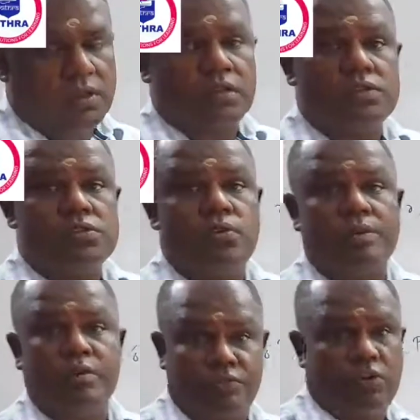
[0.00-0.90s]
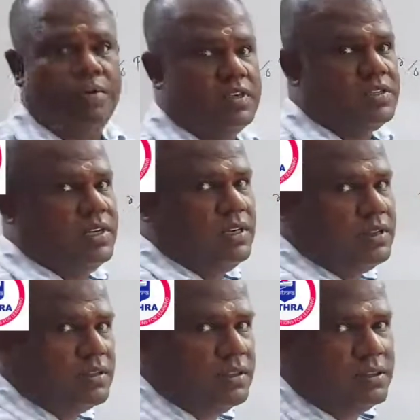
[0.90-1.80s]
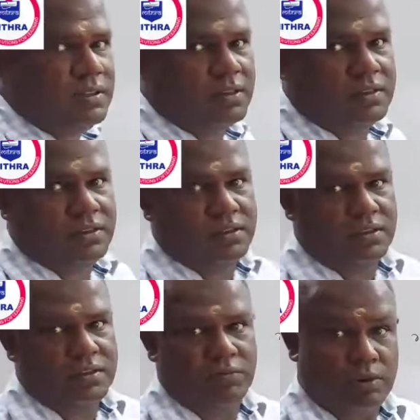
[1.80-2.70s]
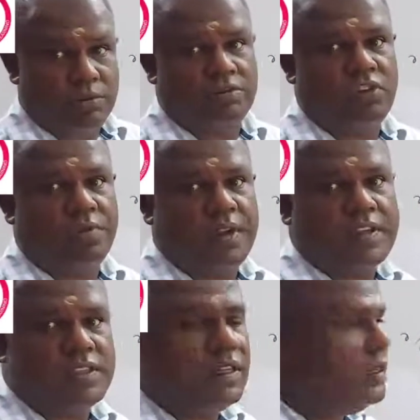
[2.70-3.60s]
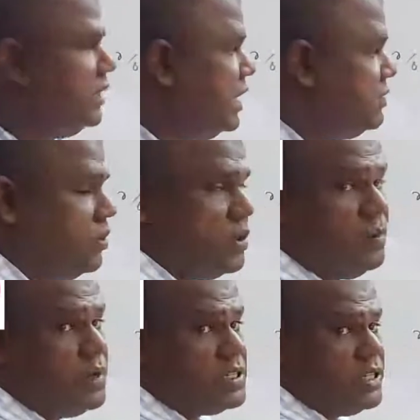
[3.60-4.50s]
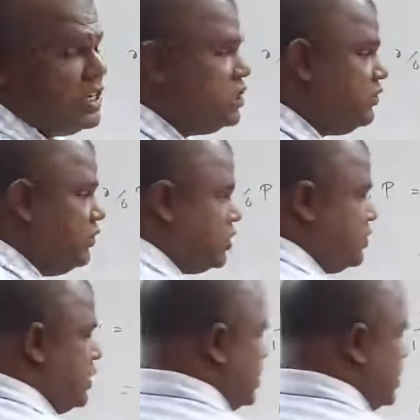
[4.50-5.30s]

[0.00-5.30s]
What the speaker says: So one more formula is there. That is for percentage of phosphorus